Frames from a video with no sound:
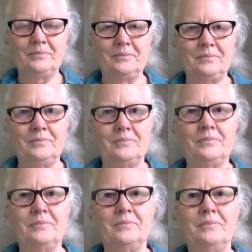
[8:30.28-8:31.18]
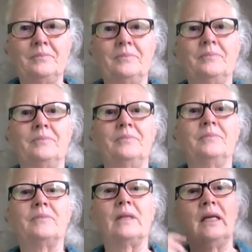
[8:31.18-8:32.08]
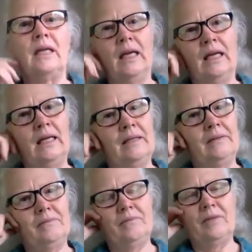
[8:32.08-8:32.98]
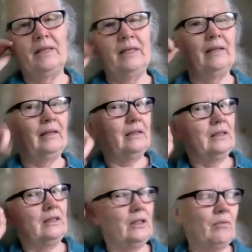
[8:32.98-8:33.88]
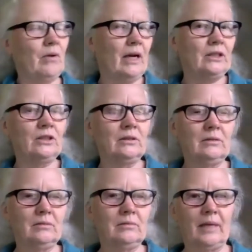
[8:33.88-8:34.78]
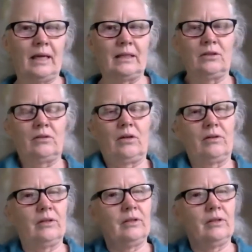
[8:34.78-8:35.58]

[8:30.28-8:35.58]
And the door jamb, and then. Uh huh and then listen to your watch backstroke.